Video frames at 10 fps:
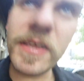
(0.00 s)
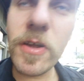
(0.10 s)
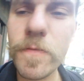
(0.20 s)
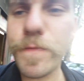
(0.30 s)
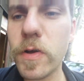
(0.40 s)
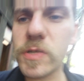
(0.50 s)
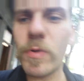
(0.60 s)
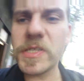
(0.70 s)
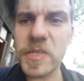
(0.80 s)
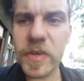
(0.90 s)
you know, folks,
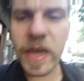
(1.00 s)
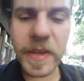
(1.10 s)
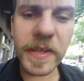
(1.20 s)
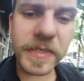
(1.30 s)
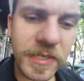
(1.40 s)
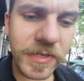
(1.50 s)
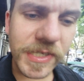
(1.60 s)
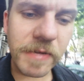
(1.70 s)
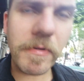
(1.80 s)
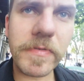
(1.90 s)
once you get into
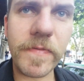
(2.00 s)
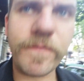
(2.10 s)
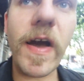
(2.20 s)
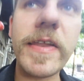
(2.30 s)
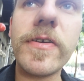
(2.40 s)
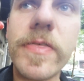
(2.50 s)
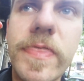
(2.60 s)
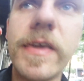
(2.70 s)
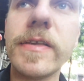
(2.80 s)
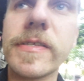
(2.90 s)
some of the finer
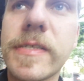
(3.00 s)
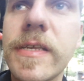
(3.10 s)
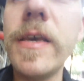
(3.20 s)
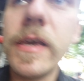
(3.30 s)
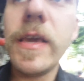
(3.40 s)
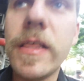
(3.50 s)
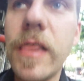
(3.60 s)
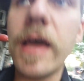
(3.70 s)
things in